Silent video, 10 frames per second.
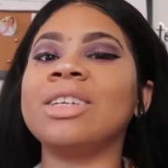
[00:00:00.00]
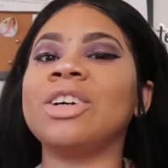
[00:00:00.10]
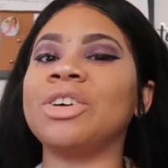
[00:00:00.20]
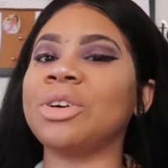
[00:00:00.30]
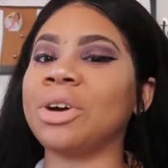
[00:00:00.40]

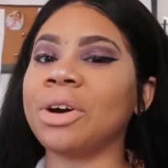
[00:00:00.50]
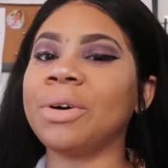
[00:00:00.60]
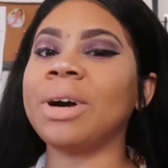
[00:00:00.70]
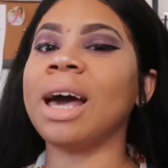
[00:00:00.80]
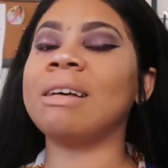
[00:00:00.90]
your
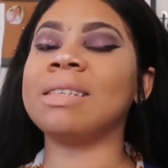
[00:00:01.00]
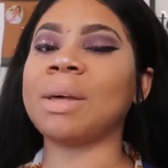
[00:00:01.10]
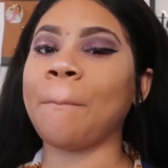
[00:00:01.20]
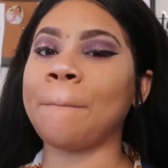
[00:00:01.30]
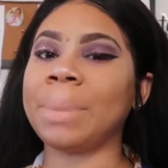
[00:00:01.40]
girl has
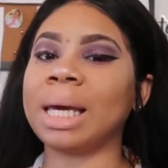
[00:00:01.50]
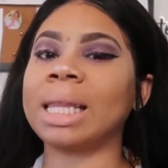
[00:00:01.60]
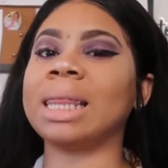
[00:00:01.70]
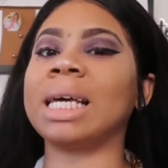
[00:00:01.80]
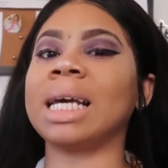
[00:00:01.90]
some
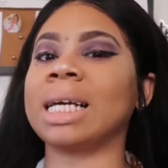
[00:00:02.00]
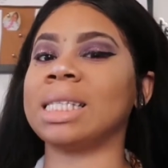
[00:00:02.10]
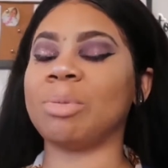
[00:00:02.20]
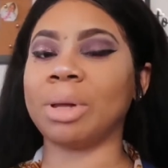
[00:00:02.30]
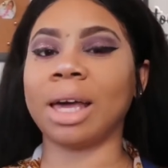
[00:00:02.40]
big things
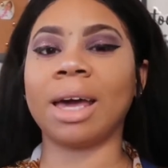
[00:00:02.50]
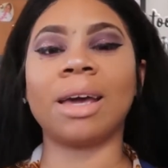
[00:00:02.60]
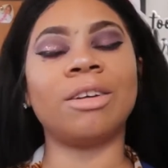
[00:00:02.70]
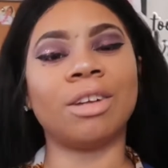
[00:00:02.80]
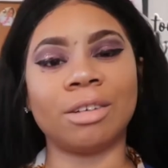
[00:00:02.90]

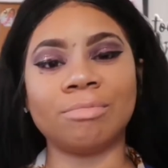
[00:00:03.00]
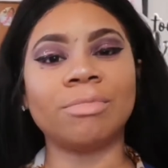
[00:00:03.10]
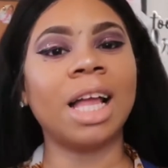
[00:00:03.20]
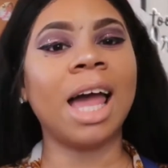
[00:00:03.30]
playing, you know?